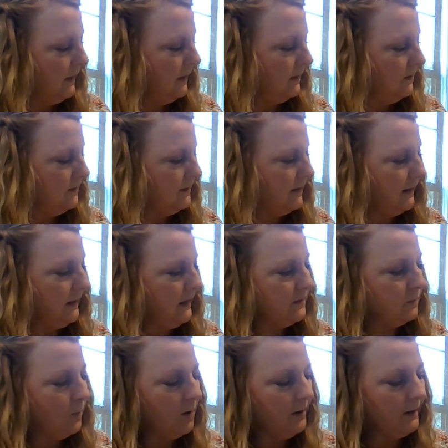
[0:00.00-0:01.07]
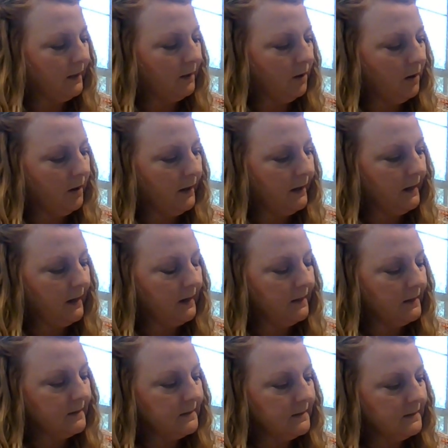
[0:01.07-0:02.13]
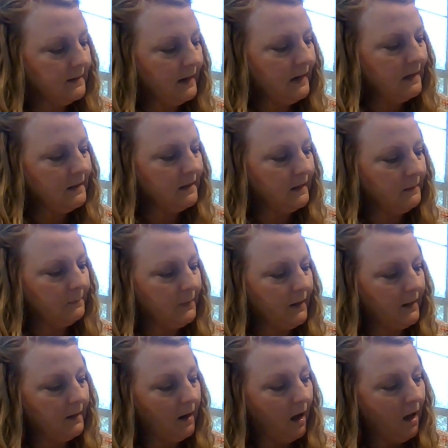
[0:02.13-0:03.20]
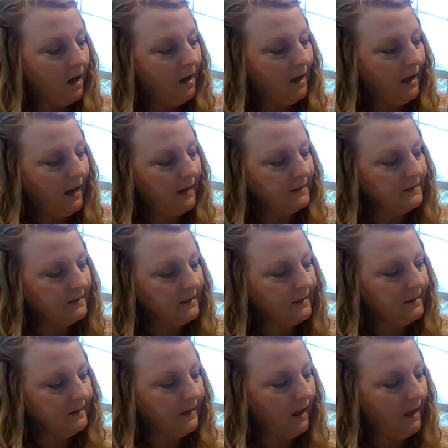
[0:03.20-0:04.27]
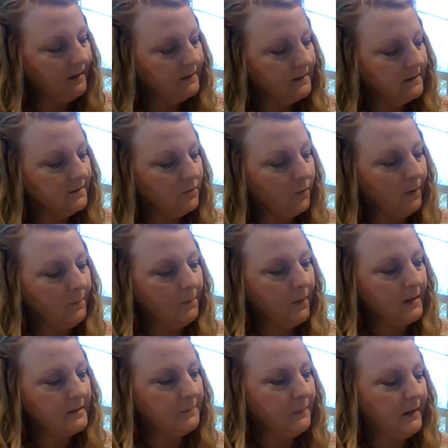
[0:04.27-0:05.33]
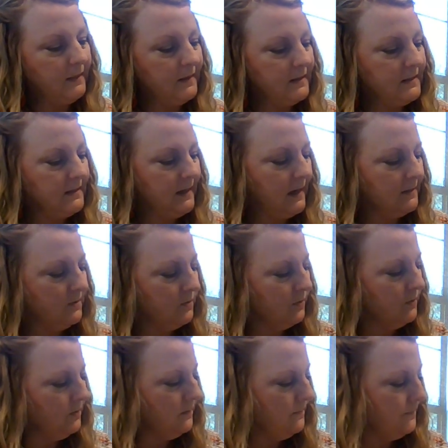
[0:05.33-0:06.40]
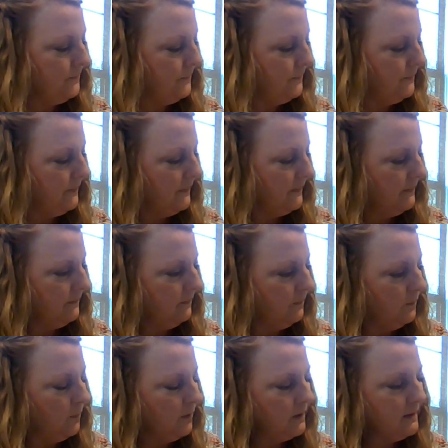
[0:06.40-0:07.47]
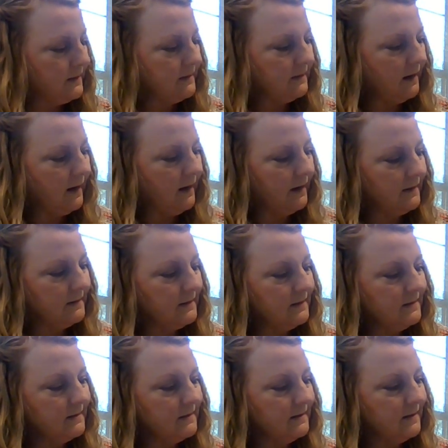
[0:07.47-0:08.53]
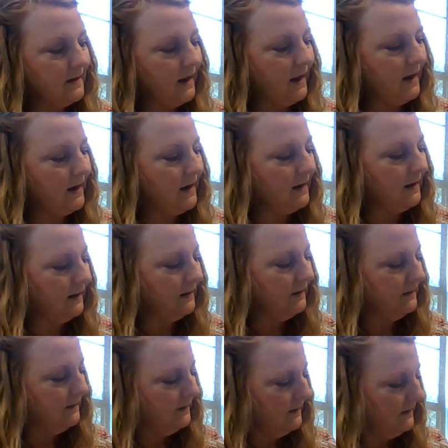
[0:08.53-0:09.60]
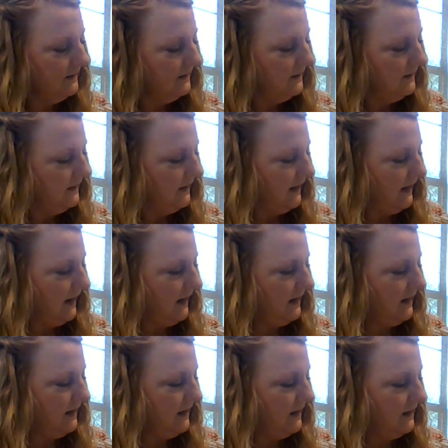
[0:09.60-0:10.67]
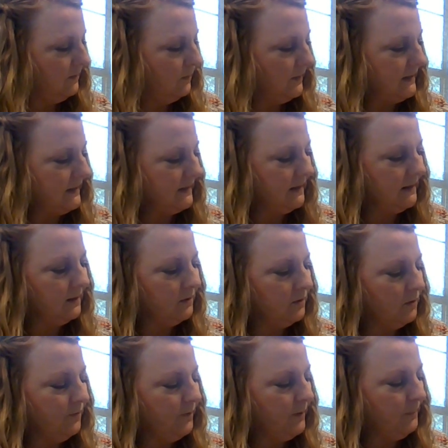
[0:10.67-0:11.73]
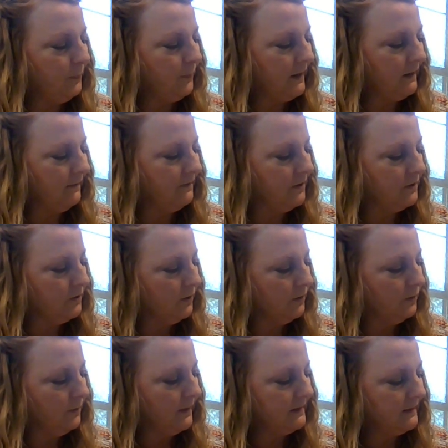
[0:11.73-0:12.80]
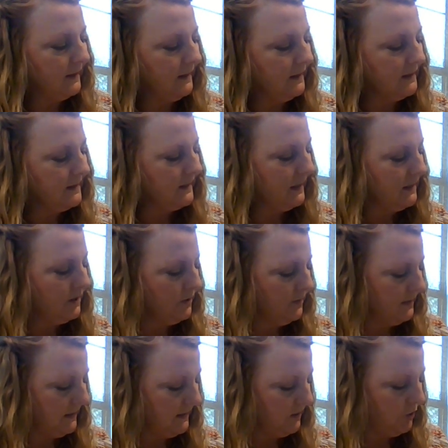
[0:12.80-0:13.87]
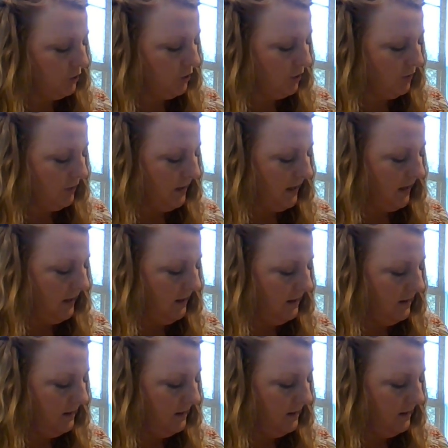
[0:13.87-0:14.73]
It looks like he's walking on and it's sandy, but I see a cactus, so it must be the desert. More designs, a snake, and we see the little footprint of the turtle as he continues his journey.